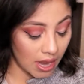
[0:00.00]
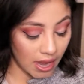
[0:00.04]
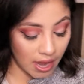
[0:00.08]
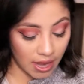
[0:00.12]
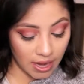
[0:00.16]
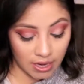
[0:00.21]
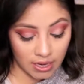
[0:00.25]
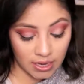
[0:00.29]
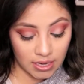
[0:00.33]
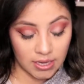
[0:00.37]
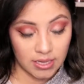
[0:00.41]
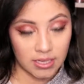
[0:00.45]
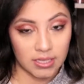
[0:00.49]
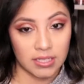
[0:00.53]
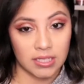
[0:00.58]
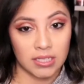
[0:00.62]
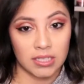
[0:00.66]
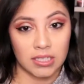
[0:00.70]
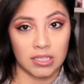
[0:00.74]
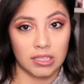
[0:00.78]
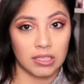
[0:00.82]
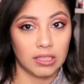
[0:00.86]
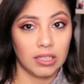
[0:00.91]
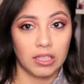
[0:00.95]

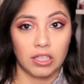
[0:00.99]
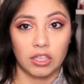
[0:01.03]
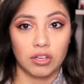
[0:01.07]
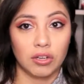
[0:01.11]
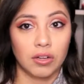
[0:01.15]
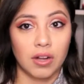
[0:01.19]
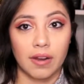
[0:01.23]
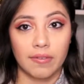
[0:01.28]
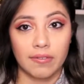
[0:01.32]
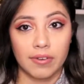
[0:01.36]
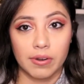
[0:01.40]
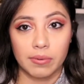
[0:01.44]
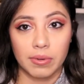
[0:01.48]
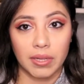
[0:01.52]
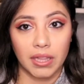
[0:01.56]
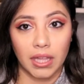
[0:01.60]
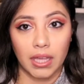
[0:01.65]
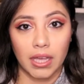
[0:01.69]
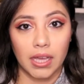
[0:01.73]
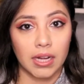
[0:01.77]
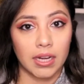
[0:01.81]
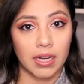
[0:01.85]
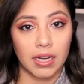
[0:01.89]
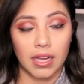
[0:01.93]
and you're never
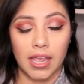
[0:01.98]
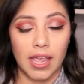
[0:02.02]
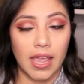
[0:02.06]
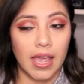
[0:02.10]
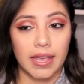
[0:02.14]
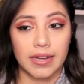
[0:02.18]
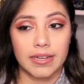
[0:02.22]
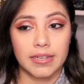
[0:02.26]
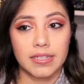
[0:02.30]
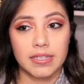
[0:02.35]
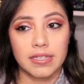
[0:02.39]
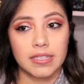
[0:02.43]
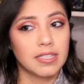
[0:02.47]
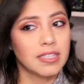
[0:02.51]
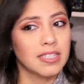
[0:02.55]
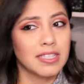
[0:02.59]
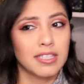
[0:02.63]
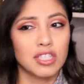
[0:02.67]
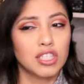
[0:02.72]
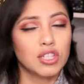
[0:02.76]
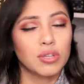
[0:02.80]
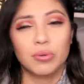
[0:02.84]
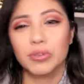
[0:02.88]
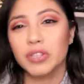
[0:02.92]
really gonna get
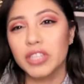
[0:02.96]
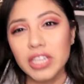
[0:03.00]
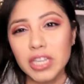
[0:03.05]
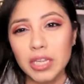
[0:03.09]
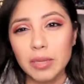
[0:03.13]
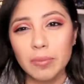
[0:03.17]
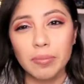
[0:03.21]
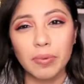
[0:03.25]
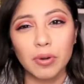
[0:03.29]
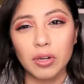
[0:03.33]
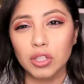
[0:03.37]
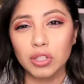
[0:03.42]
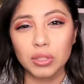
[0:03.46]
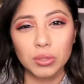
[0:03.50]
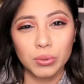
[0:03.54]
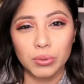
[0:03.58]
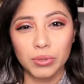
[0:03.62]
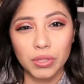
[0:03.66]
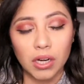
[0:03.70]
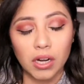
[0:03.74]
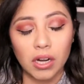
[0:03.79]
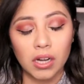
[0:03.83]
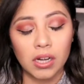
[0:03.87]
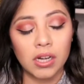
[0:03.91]
too deep or too
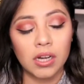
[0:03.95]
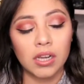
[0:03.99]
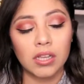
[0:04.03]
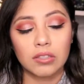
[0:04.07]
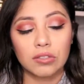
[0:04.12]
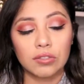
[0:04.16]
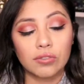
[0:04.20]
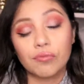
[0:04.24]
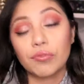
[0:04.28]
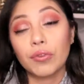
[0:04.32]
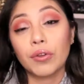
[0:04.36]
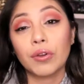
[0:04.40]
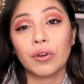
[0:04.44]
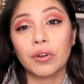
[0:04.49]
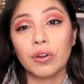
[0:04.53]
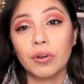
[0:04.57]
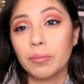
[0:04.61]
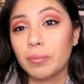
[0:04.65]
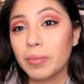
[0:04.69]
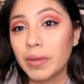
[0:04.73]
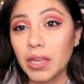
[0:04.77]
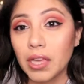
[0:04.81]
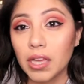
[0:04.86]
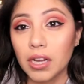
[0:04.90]
dark. So if you're a
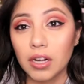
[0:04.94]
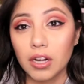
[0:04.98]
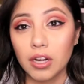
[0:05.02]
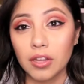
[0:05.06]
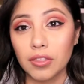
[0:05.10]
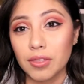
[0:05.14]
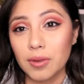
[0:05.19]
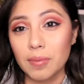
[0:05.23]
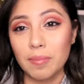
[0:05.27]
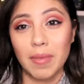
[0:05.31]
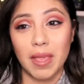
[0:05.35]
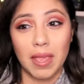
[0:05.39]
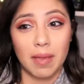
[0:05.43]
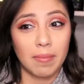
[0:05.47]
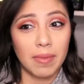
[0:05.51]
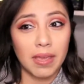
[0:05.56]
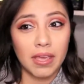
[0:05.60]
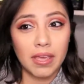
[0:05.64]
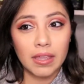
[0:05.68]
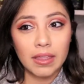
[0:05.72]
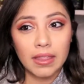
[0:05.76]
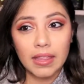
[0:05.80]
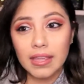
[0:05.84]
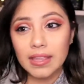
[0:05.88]
beginner, then
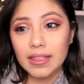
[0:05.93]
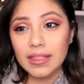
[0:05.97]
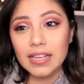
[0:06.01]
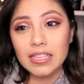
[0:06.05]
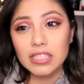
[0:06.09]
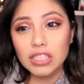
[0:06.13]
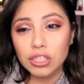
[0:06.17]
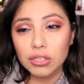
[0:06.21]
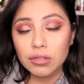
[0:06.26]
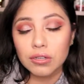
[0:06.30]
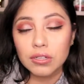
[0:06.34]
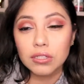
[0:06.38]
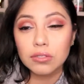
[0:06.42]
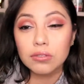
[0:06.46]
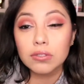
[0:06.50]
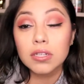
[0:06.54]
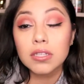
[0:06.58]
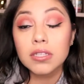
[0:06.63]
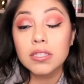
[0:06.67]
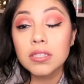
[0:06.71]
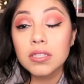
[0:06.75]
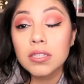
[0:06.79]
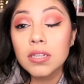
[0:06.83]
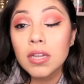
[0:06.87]
maybe like that's your
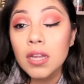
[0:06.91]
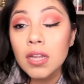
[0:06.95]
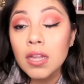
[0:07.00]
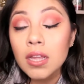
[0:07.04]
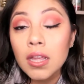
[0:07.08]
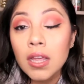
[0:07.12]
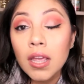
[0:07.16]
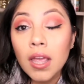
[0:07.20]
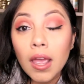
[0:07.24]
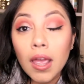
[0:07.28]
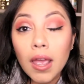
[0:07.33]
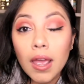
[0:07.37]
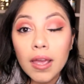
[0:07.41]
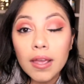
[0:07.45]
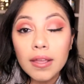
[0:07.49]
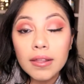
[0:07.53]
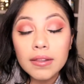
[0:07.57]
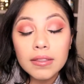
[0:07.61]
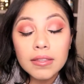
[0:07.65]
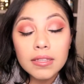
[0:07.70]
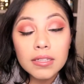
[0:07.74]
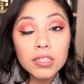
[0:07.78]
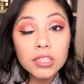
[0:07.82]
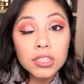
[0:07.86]
interest.
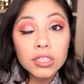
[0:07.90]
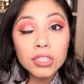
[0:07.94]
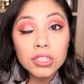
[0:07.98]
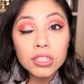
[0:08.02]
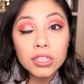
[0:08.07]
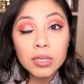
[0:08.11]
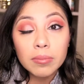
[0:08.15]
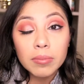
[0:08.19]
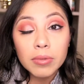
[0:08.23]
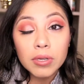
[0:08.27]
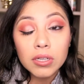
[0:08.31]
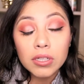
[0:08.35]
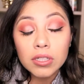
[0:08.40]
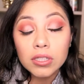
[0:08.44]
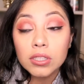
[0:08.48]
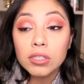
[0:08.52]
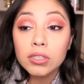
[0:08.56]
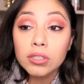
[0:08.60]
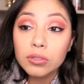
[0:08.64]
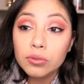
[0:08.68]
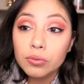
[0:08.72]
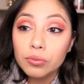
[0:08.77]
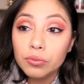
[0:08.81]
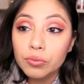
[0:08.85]
And the
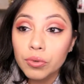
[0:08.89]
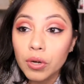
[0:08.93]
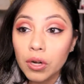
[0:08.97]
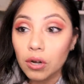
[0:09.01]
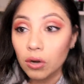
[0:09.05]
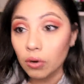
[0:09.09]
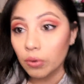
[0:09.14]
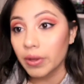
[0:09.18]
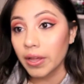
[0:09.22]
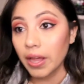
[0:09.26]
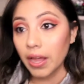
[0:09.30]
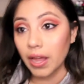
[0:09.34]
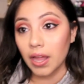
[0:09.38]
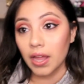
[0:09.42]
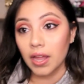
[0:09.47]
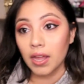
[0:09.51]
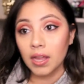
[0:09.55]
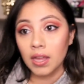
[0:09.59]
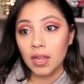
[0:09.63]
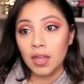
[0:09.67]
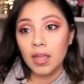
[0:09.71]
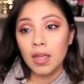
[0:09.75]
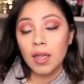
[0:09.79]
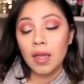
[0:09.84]
shimmers were
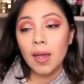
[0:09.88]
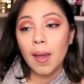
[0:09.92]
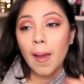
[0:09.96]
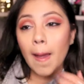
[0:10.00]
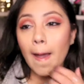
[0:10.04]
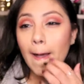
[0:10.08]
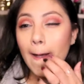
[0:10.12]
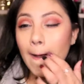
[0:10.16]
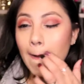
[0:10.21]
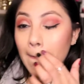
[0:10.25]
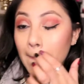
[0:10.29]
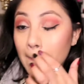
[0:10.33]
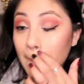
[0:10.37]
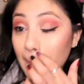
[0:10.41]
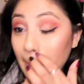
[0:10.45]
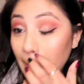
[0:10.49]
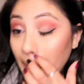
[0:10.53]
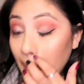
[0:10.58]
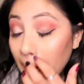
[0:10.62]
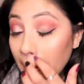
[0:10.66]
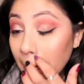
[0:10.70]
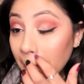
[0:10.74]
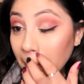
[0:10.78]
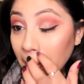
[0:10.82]
okay,
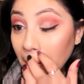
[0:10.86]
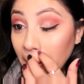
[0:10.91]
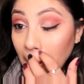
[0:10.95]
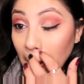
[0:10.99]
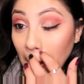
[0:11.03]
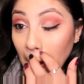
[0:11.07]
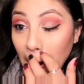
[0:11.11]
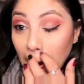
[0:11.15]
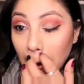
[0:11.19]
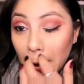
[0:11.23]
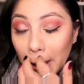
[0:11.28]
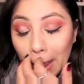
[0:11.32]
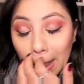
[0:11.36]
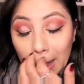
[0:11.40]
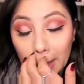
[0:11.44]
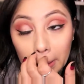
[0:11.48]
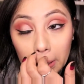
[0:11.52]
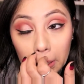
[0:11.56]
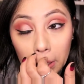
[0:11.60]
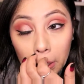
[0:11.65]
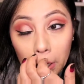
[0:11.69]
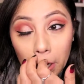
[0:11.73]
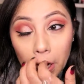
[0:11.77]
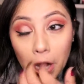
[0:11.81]
but even then
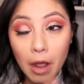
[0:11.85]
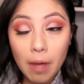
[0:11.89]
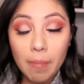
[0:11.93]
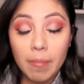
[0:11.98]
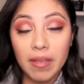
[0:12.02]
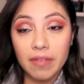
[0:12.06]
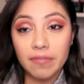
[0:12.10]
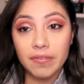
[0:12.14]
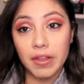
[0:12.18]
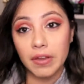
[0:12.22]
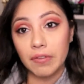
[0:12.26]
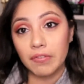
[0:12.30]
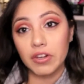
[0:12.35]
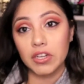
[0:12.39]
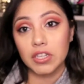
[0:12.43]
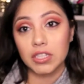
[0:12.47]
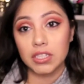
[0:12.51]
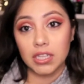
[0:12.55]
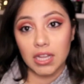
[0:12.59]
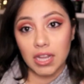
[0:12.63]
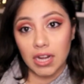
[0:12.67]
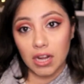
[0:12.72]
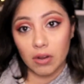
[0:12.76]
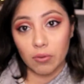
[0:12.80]
they're not my
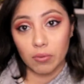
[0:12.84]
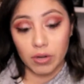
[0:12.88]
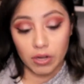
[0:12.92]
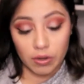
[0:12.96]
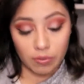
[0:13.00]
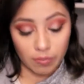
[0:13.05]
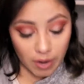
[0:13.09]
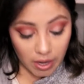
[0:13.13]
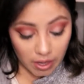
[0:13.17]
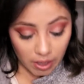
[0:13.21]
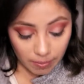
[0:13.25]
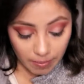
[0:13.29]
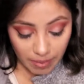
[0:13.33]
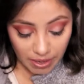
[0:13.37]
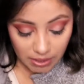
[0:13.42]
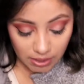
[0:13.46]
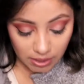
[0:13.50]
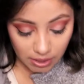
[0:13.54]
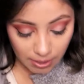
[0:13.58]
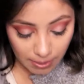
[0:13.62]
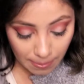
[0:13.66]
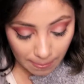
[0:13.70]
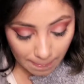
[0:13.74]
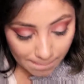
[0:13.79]
favorite and I wouldn't recommend
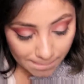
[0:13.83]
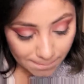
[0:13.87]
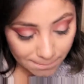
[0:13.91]
it.